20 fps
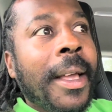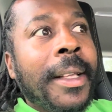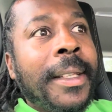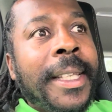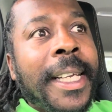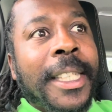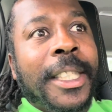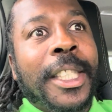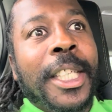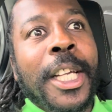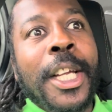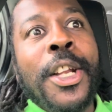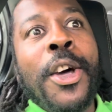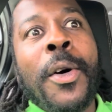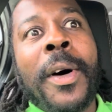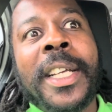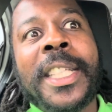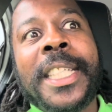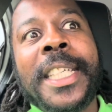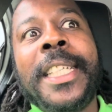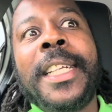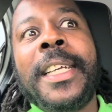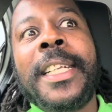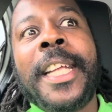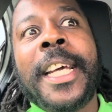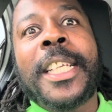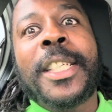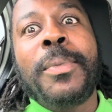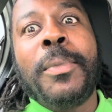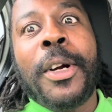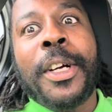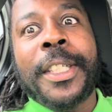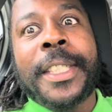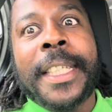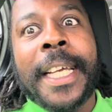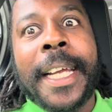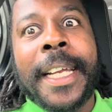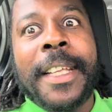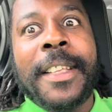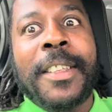Next thing you know, I see the next
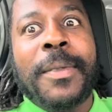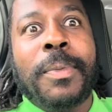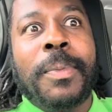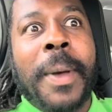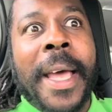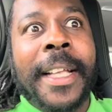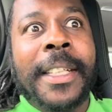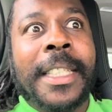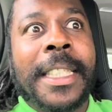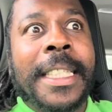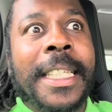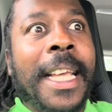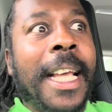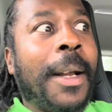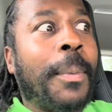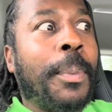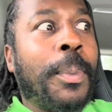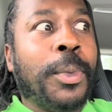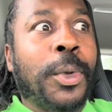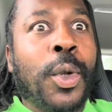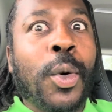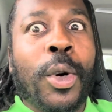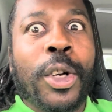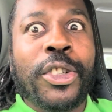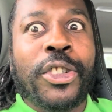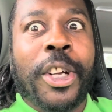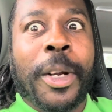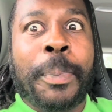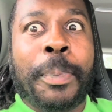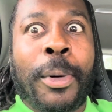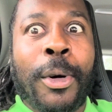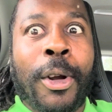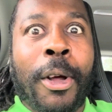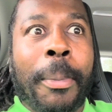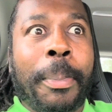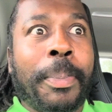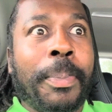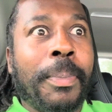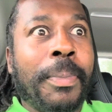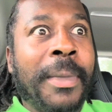Mercedes Benz CL 200 pull
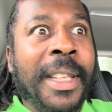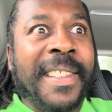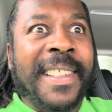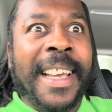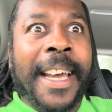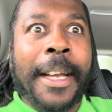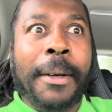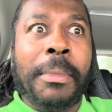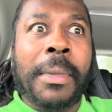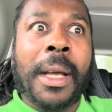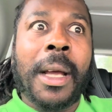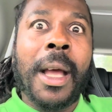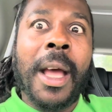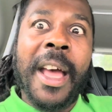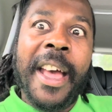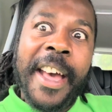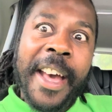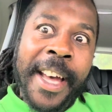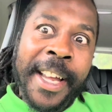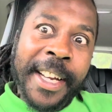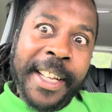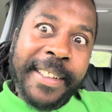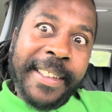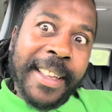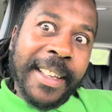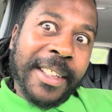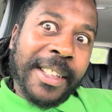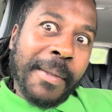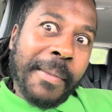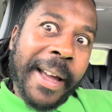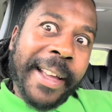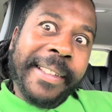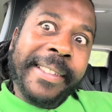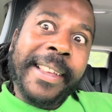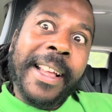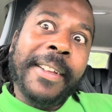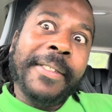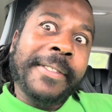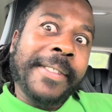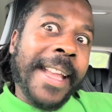up beside me. And I think to
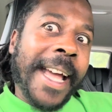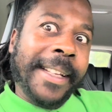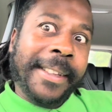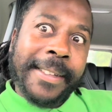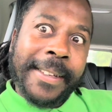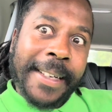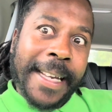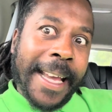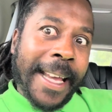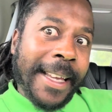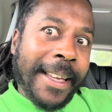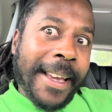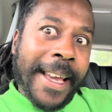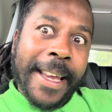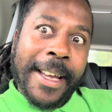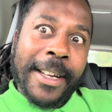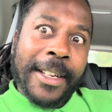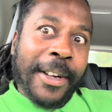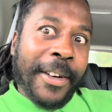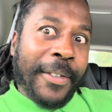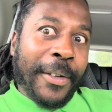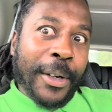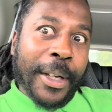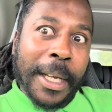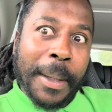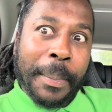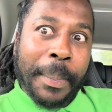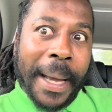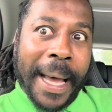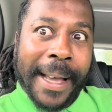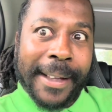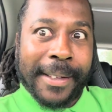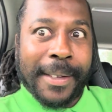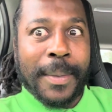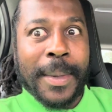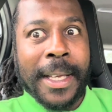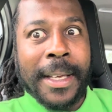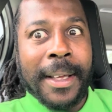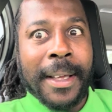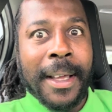myself, not today, you ain't gonna fucking pass
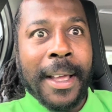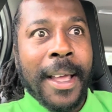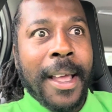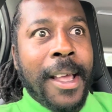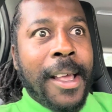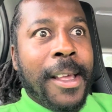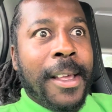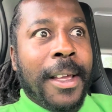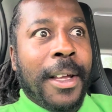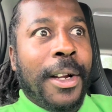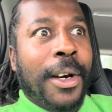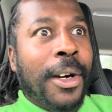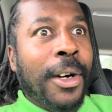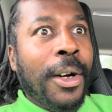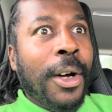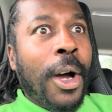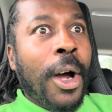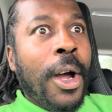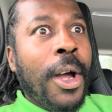me. You know?